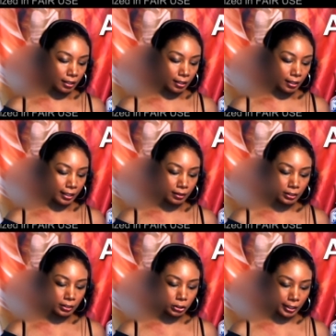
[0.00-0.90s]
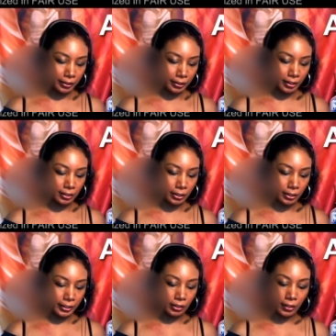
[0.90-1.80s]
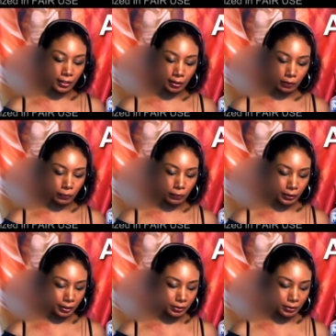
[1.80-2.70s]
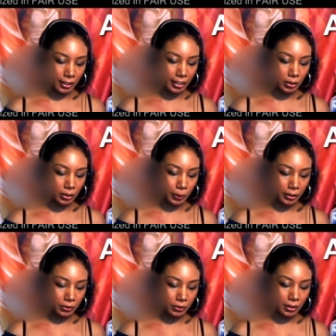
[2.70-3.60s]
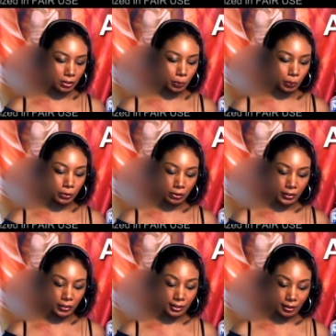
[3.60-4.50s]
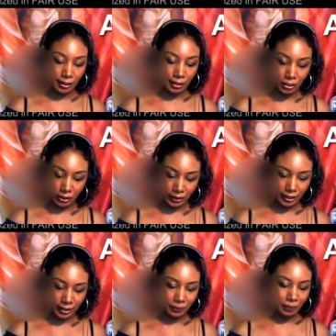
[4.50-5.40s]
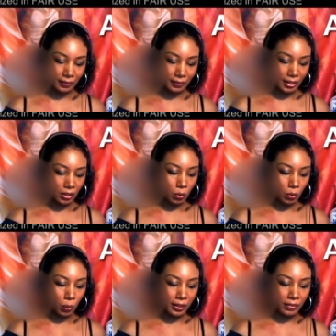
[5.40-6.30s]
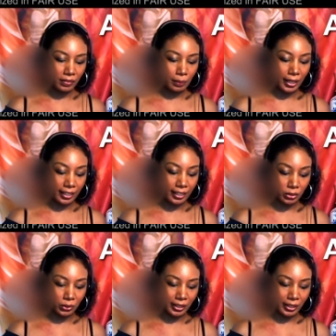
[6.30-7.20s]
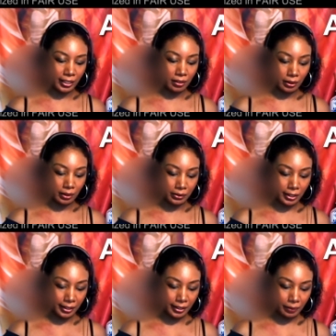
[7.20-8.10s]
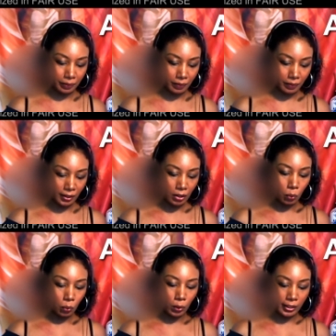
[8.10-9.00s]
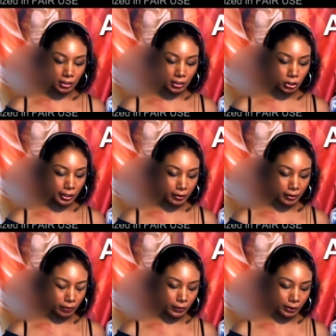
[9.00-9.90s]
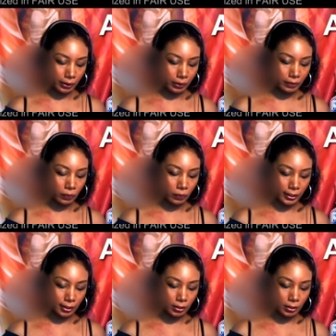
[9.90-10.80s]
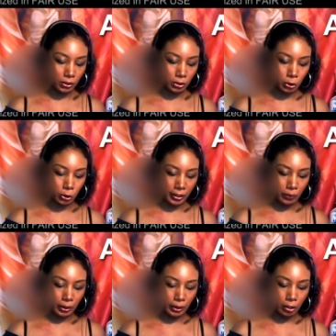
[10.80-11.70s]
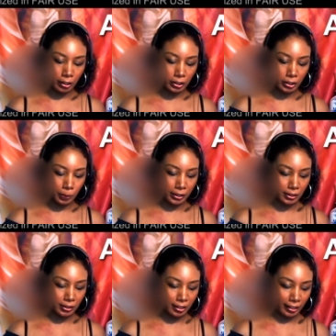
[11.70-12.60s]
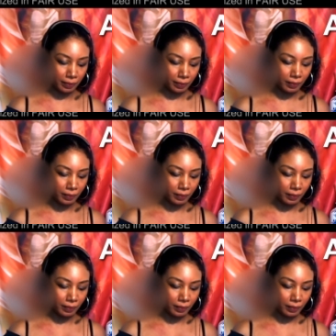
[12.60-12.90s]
Anglin shared a series of other photos in his post to prove he's in Nigeria. One of them actually includes him. One is a generic photo of a residential street with cars parked on it.